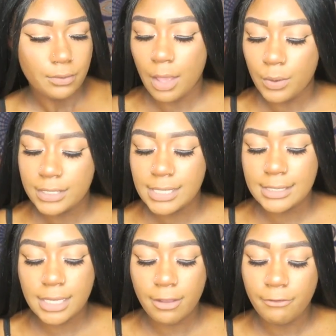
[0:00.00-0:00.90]
I wanna say
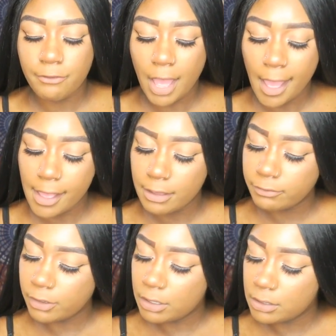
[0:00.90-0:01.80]
it's like a
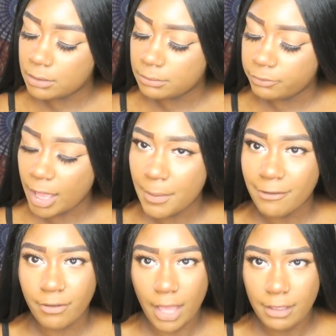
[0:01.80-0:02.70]

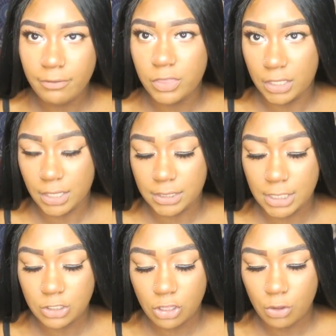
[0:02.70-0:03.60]
5x5, I think that's,
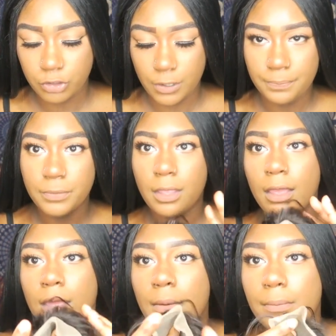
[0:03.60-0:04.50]
it's a closure.
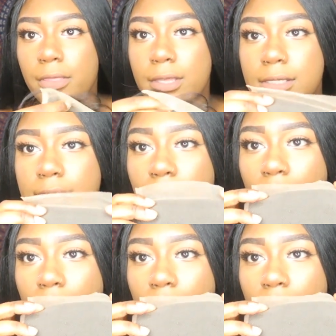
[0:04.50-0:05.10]
But this is